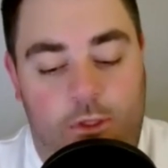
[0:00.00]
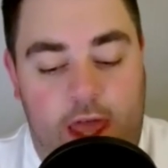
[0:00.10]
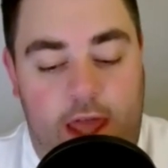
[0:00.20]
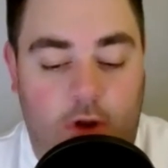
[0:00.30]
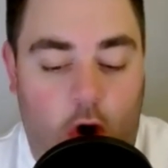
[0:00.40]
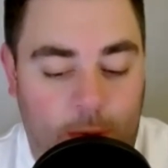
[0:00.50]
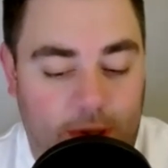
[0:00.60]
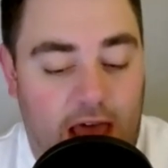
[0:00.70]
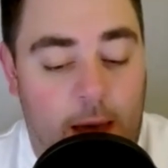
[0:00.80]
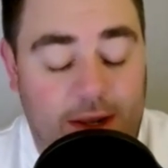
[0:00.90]
that Obi
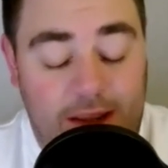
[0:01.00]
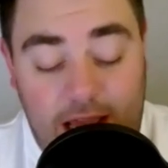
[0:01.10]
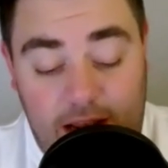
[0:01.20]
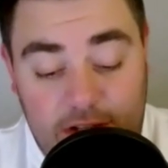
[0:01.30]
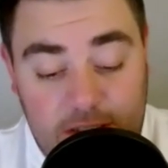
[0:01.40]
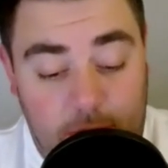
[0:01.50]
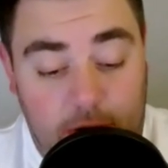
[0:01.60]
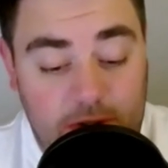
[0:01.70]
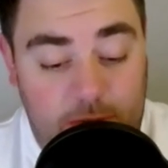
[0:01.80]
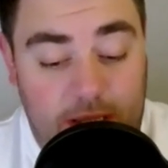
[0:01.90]
Toppin can kind of
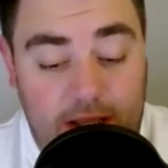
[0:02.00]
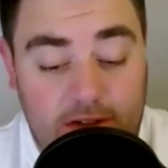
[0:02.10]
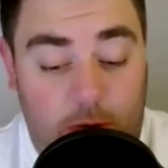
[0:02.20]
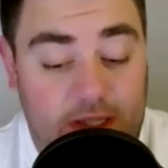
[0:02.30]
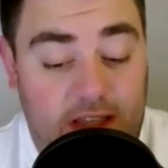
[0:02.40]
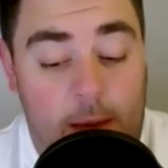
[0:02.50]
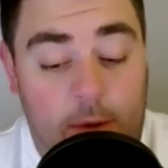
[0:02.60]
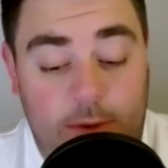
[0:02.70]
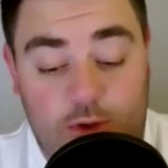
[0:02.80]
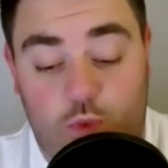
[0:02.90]
expose, because Obi
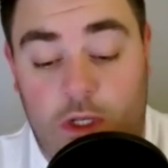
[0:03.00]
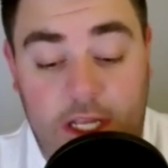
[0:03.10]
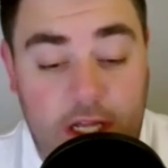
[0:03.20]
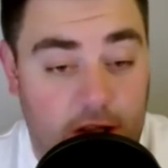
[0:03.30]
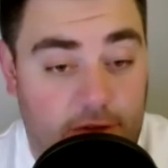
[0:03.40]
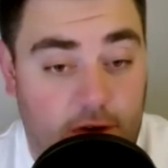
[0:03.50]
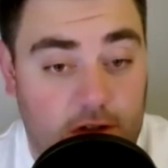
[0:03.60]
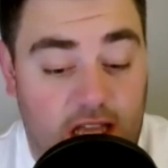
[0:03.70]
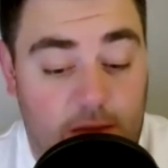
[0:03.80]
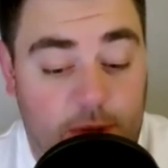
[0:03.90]
Toppin was really good in the
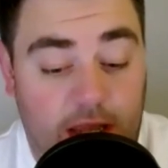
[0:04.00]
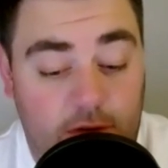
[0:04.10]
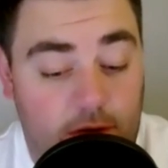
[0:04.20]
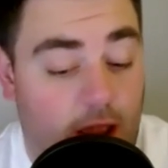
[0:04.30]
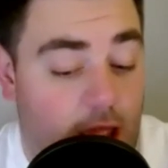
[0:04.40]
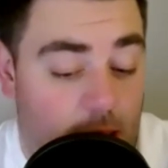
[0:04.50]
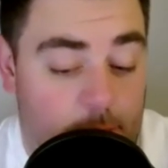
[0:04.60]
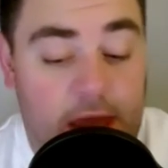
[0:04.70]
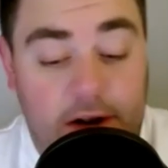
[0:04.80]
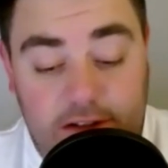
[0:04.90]
first half, but even
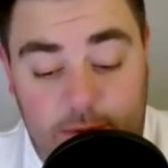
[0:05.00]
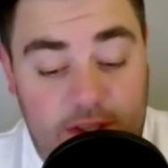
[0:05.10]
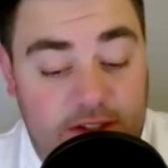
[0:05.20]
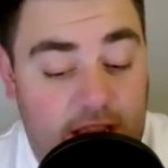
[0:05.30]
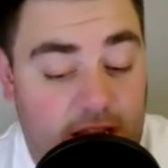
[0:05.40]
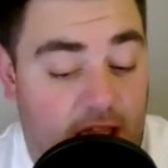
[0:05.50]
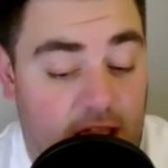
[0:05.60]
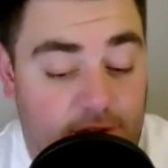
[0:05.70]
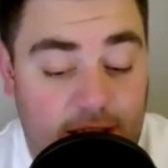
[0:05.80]
better to me in the second half.